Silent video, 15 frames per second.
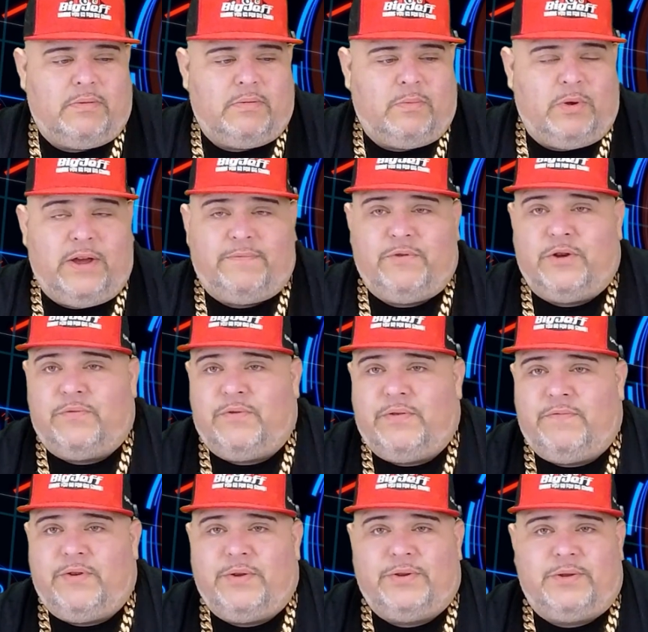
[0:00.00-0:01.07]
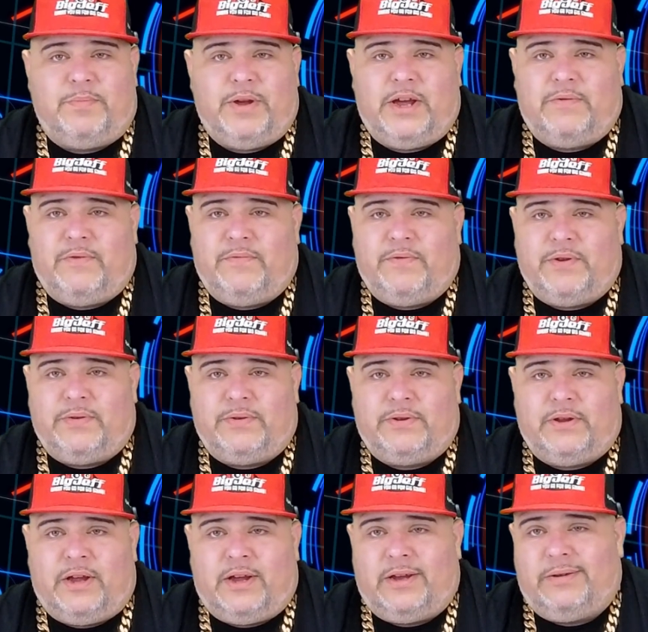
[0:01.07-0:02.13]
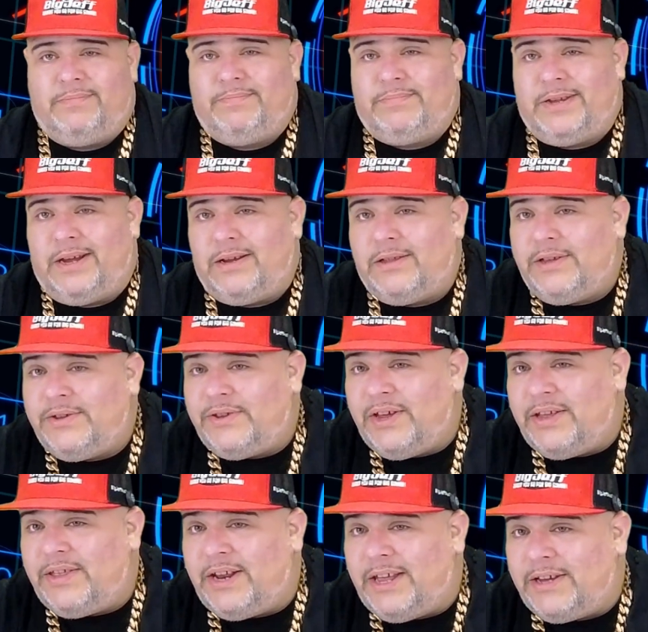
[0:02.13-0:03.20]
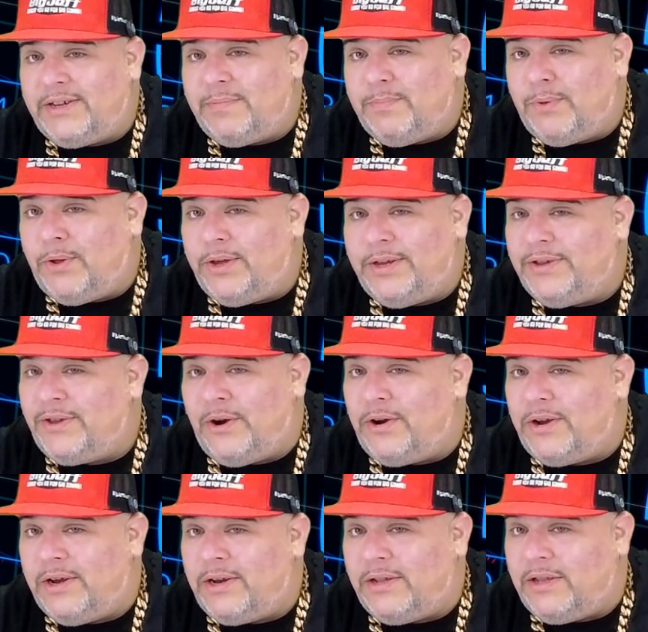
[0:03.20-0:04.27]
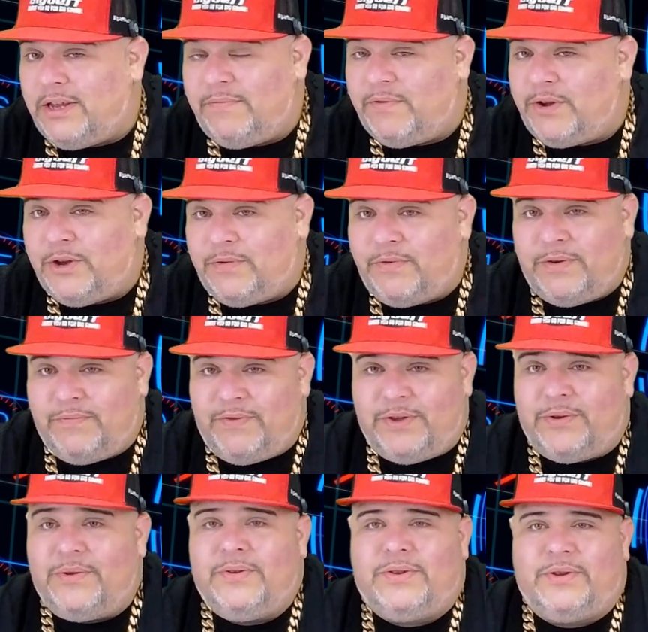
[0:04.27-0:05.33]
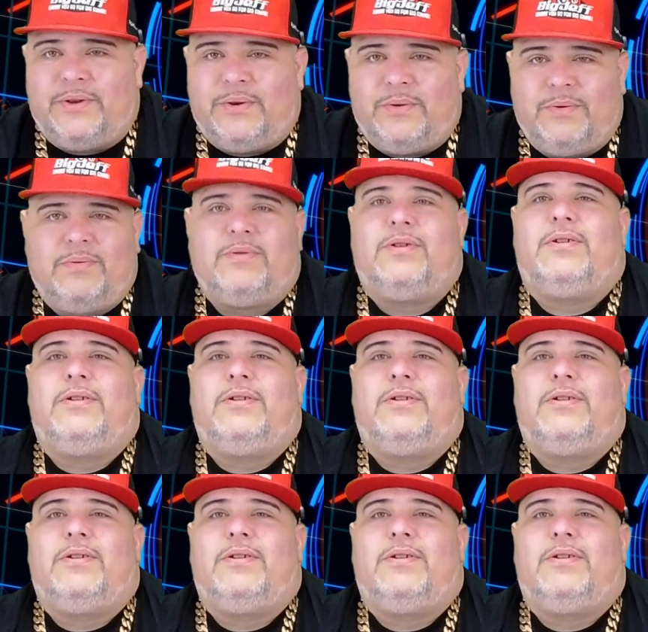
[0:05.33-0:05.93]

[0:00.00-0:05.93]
we have good reviews and bad reviews. I technically say that ex-employees aren't going to leave a good review. So,